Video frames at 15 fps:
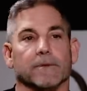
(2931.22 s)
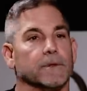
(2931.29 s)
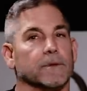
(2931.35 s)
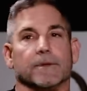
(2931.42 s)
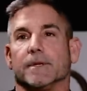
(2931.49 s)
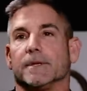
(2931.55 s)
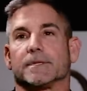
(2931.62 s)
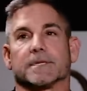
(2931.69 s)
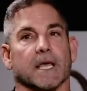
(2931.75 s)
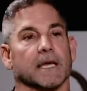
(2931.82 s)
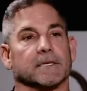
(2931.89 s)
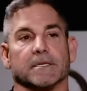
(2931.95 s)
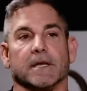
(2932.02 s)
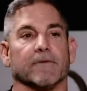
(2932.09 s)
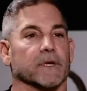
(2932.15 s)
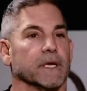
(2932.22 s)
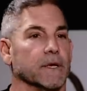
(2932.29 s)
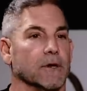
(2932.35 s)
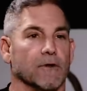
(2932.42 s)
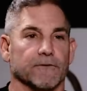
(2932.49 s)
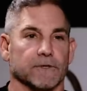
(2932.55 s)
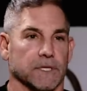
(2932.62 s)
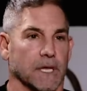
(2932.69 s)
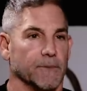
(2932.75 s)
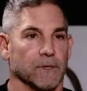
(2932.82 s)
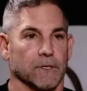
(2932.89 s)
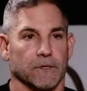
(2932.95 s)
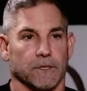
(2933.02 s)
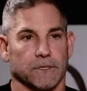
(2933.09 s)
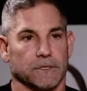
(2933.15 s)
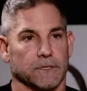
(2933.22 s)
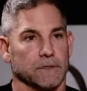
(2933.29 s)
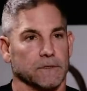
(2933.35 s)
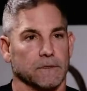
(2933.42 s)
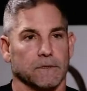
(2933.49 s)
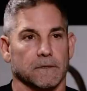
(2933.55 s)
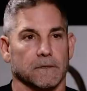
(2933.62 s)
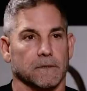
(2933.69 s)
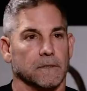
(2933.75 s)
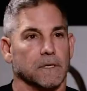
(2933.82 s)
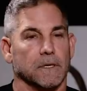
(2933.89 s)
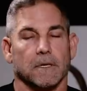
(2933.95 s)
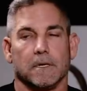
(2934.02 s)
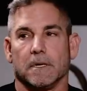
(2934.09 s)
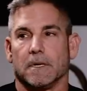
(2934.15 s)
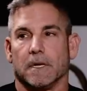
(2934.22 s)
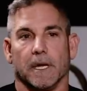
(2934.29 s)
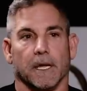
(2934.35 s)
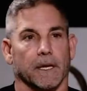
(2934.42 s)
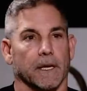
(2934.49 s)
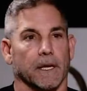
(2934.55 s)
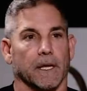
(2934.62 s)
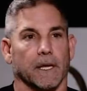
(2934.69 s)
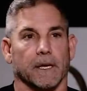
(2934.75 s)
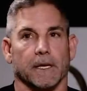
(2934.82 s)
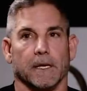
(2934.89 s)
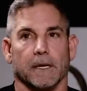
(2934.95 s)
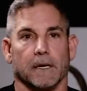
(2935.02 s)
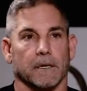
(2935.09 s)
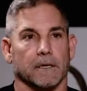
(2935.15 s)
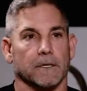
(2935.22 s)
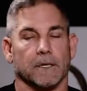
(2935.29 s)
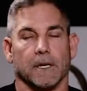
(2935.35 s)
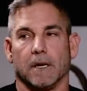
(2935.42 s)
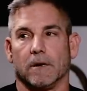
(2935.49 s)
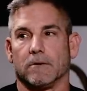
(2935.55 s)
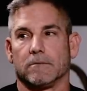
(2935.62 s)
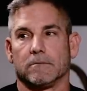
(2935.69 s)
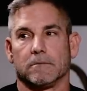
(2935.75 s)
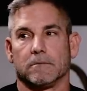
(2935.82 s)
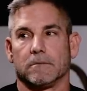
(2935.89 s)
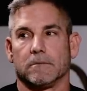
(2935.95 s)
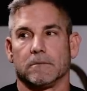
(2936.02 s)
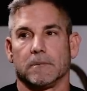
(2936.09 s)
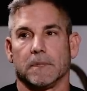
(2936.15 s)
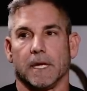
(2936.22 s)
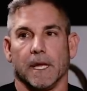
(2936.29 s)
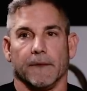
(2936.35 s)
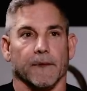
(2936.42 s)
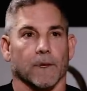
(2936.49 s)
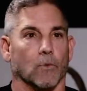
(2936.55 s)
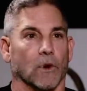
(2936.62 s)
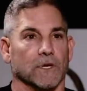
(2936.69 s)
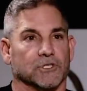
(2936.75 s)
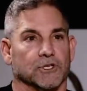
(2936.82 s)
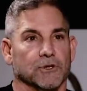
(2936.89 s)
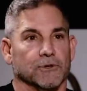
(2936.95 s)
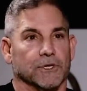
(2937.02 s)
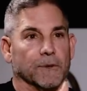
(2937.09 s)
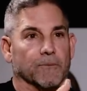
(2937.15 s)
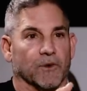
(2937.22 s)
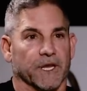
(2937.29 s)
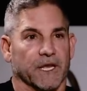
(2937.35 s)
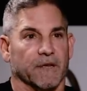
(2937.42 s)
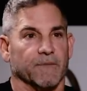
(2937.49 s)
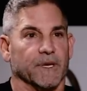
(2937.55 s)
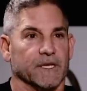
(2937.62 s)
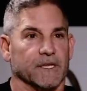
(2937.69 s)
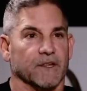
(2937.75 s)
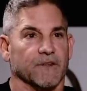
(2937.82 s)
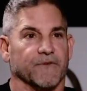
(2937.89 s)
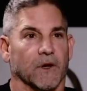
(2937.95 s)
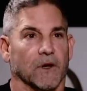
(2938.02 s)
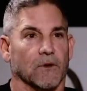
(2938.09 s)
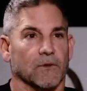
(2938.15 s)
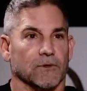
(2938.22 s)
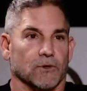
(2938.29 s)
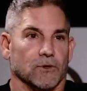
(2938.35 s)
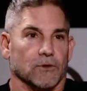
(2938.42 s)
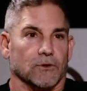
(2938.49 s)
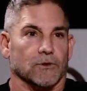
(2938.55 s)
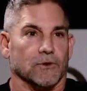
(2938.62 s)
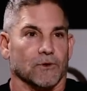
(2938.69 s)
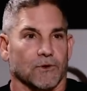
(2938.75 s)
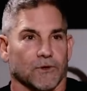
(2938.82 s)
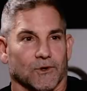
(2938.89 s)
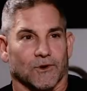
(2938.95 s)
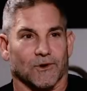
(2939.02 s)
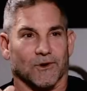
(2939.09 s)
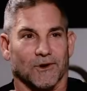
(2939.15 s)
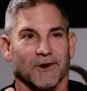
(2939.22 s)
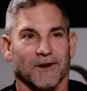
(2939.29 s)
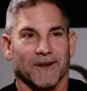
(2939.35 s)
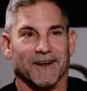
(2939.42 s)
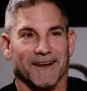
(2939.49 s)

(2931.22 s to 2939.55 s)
dude, this guy's never getting over his liabilities mm-hmm. and and uh, you know and then once you d- bring him into the fold, you, you're, you're